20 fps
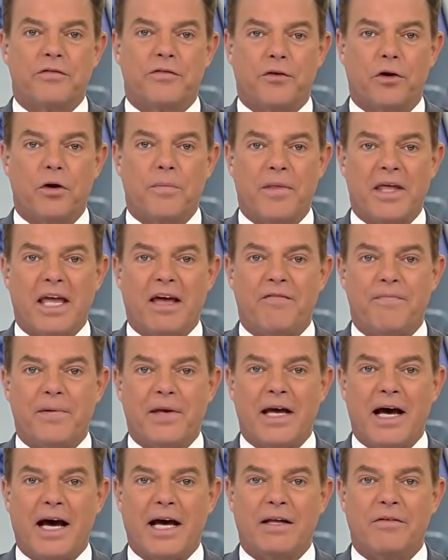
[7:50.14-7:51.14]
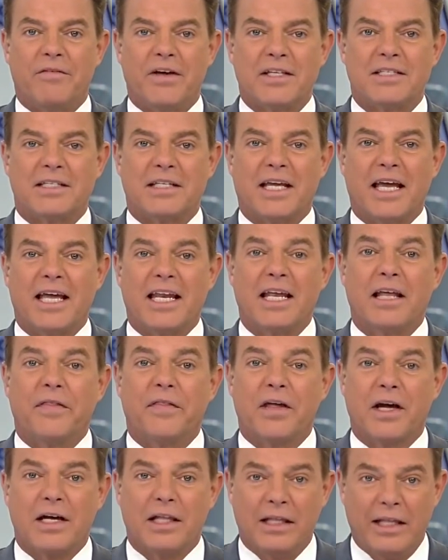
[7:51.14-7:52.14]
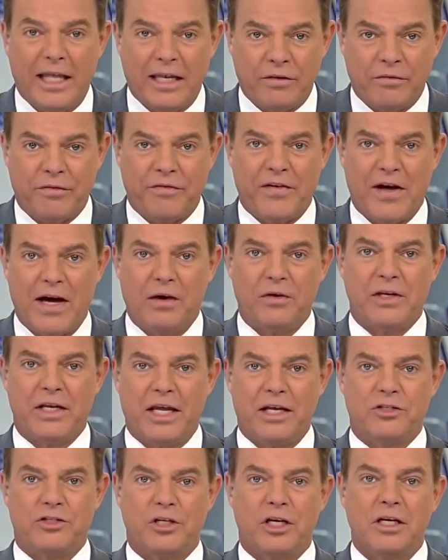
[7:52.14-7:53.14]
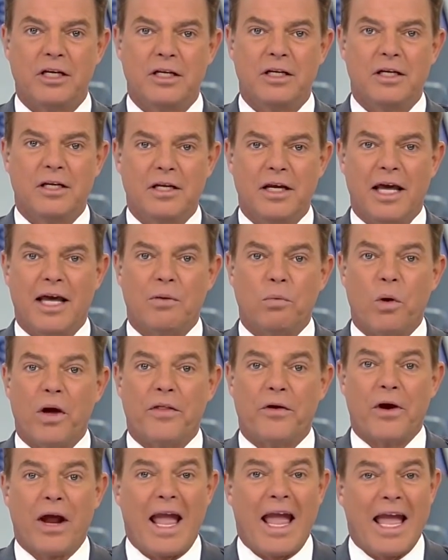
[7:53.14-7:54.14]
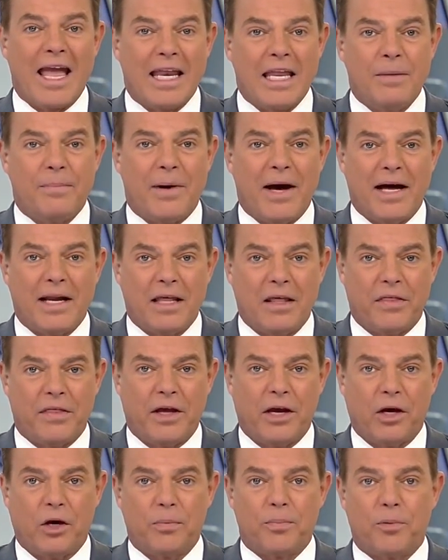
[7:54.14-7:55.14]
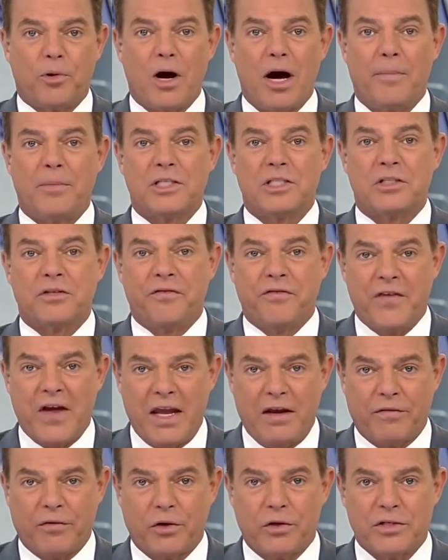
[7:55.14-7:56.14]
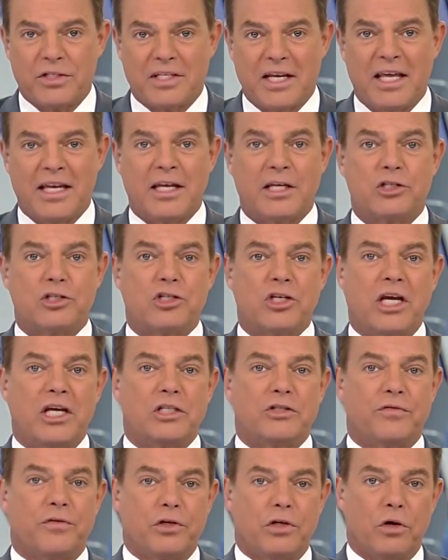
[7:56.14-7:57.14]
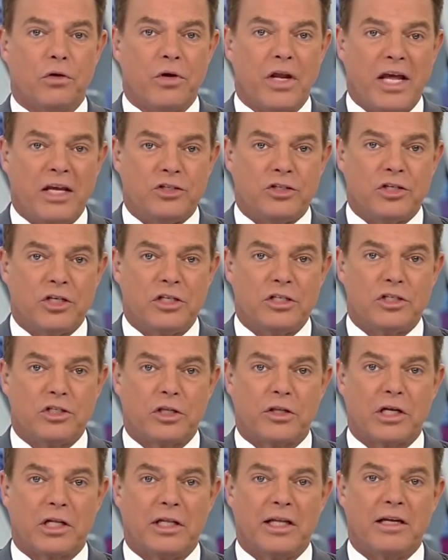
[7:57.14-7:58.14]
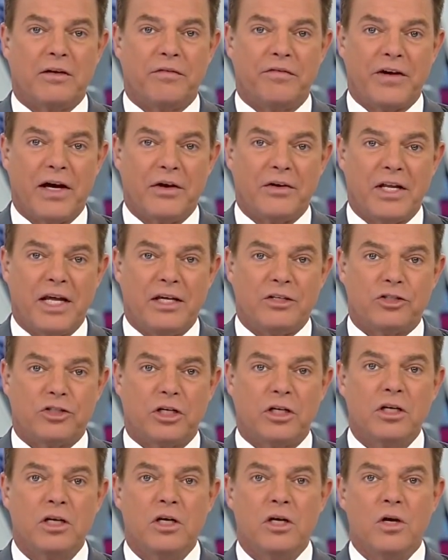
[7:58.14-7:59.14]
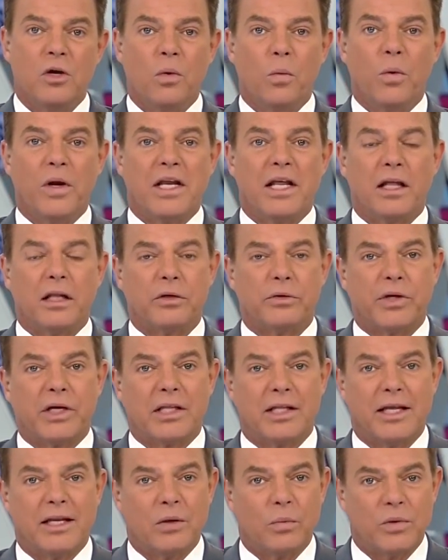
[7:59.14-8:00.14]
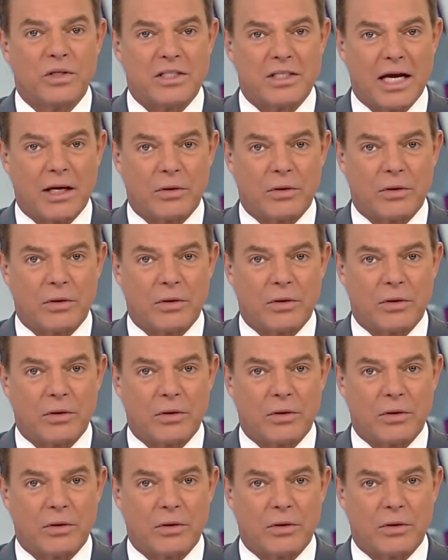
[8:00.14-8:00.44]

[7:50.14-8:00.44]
confirmed the FBI investigating the Clinton Foundation and whether anybody there promised favors in exchange for donations to the Clinton Foundation when Hillary Clinton was